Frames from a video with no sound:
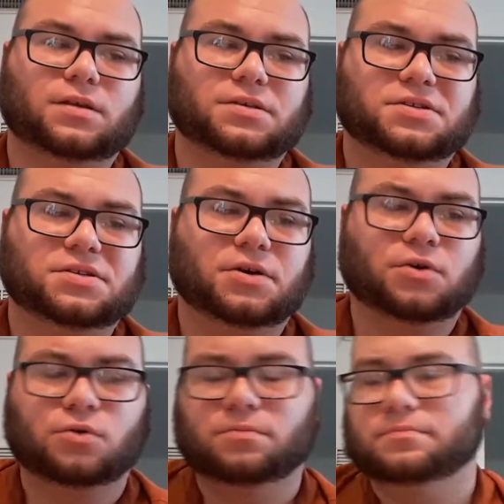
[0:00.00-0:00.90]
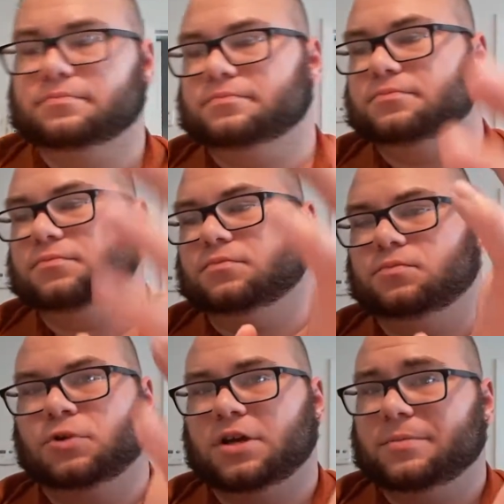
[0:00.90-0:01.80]
So
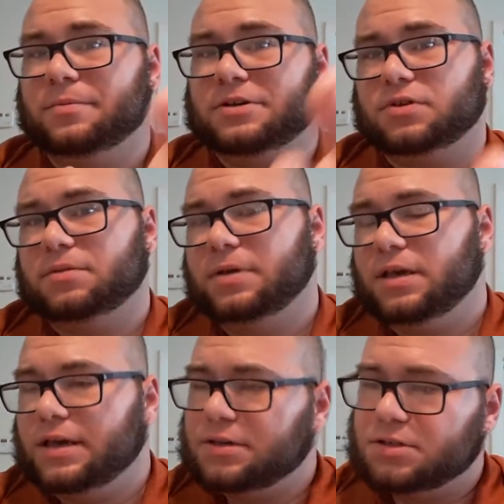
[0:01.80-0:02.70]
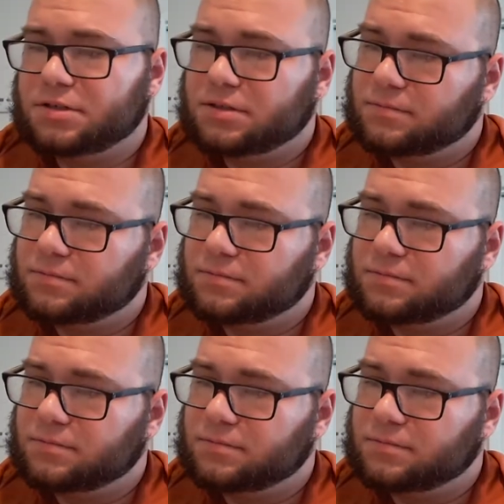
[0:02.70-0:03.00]
we're going to be measuring the pH,